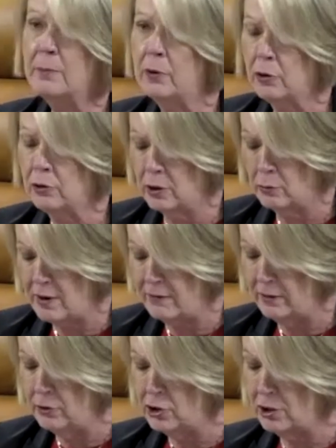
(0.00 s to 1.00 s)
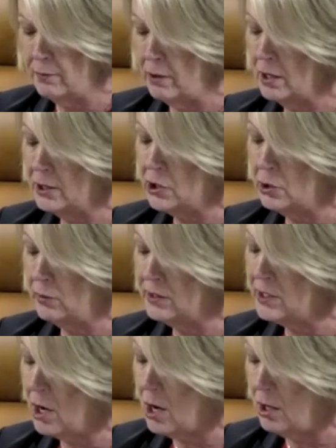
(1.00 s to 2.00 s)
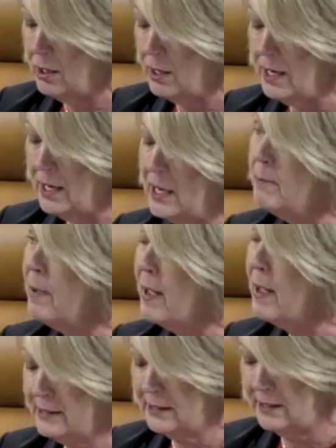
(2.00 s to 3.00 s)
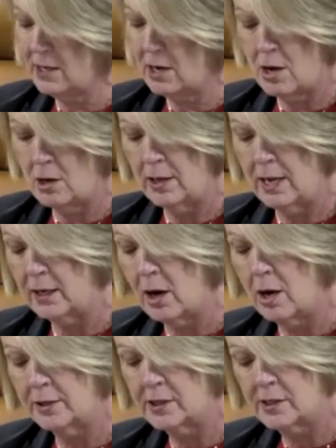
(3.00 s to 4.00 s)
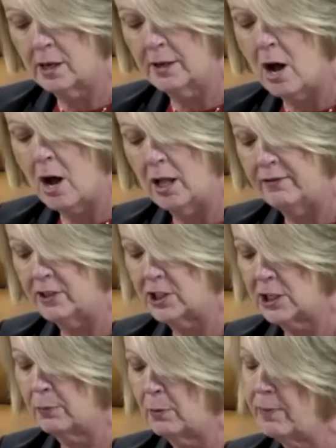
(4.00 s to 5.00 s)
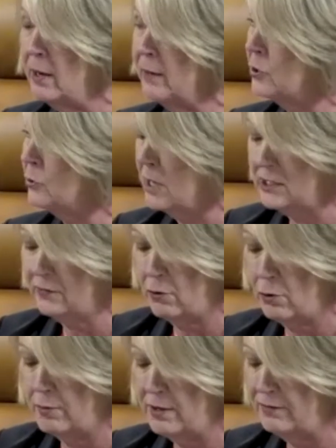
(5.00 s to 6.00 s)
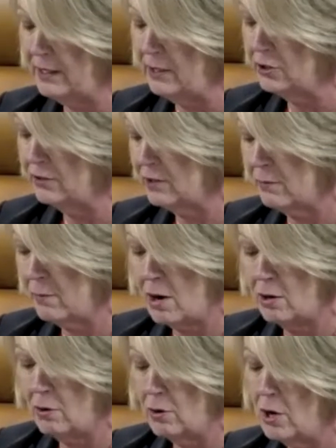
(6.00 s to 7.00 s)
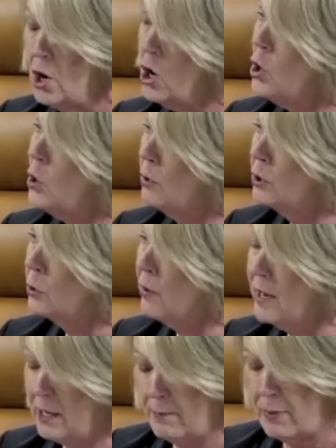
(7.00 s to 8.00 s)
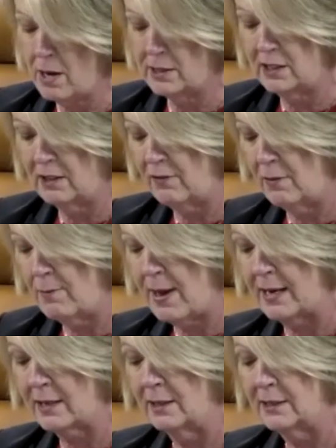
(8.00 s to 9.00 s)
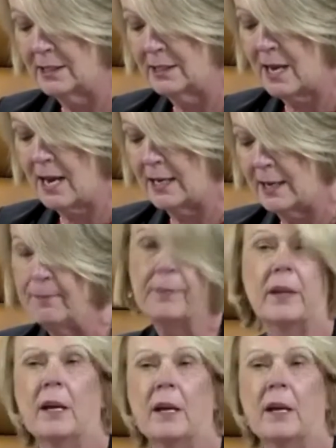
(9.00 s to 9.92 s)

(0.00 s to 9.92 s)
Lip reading: The entrepreneurial revolution belongs to us all, impacts us all, and calls on all of us to prepare the transformative leaders of tomorrow who will create a positive impact on society.